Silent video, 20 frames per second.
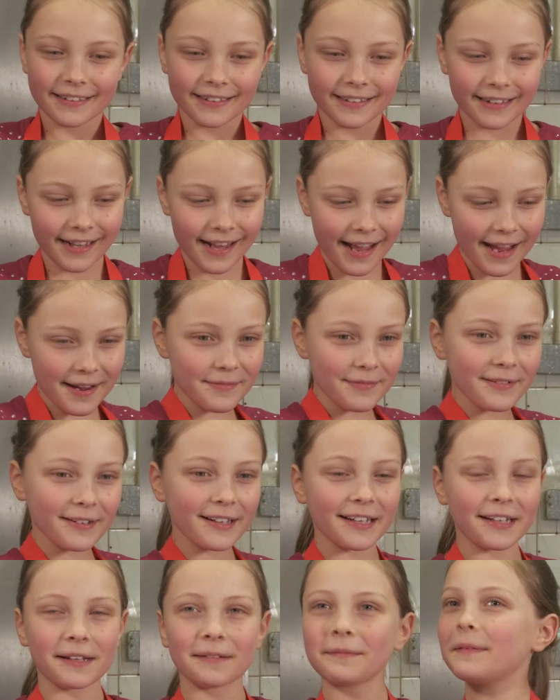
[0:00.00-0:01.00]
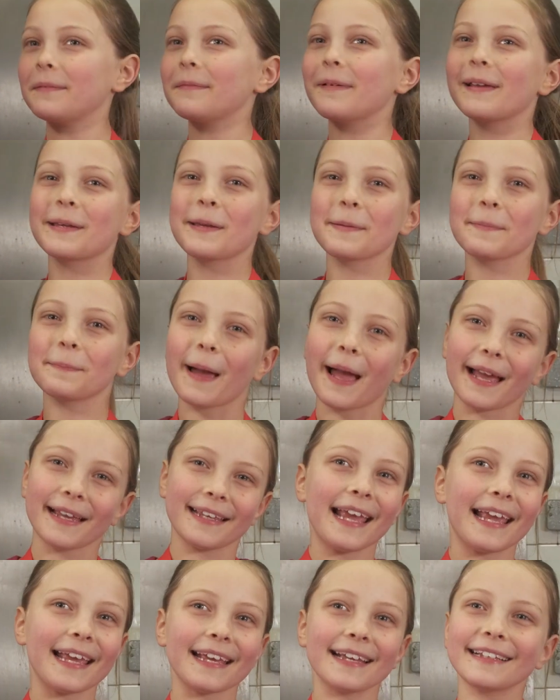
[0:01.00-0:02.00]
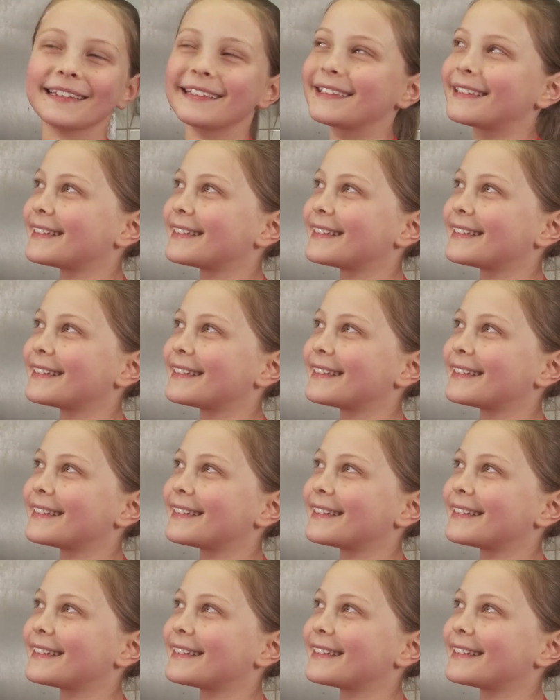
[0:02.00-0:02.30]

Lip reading: Today we're going to be making pancakes.